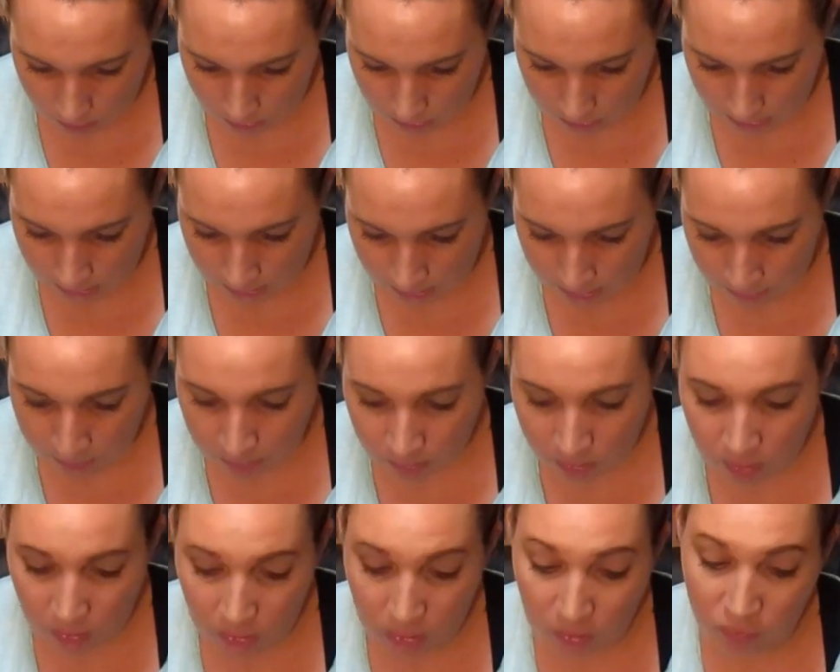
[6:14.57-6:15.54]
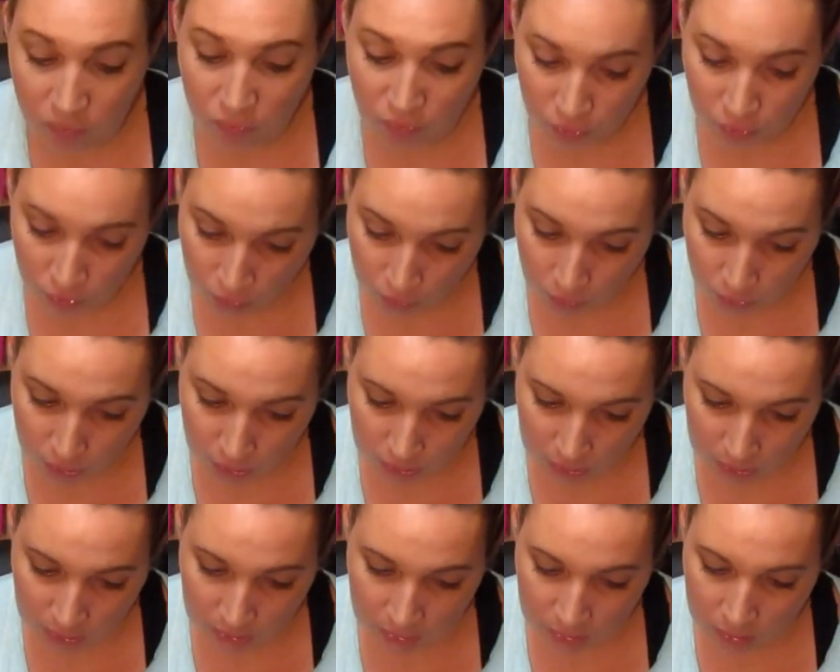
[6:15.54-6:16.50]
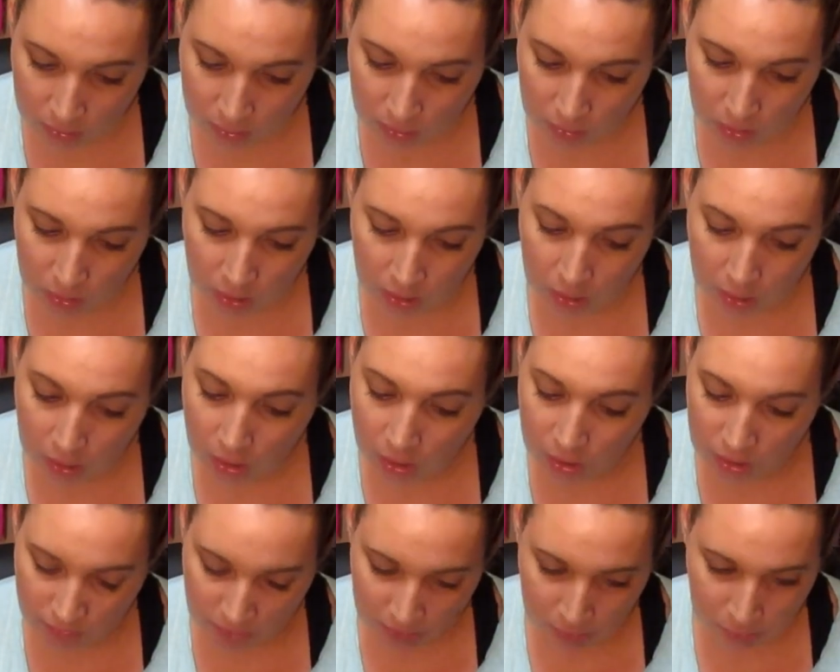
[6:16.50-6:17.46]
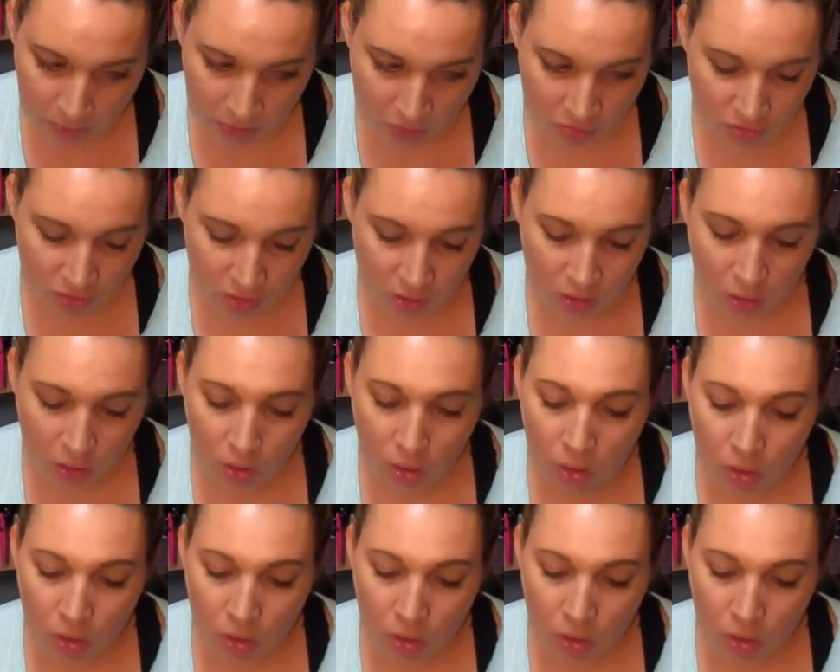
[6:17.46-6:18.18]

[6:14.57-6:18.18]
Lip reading: the food court in Art of Animation,